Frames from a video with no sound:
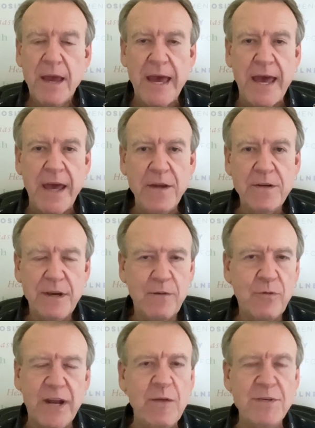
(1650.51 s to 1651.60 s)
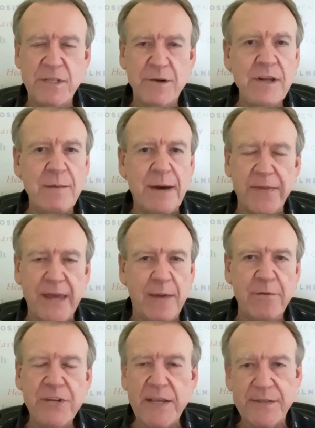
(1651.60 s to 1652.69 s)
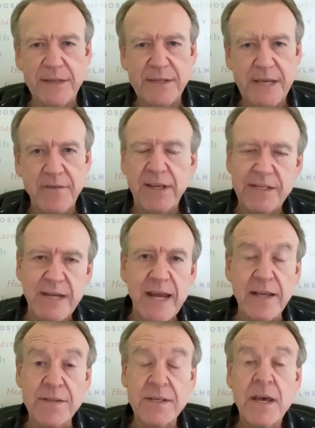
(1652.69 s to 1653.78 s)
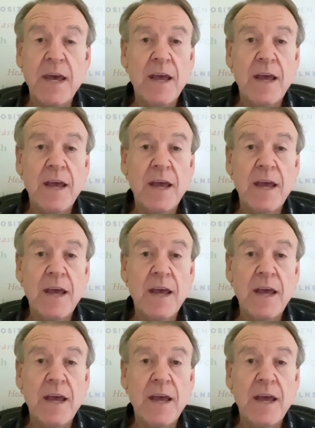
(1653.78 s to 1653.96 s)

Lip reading: and when I was learning about the ApoGenes in the 70s and 80s,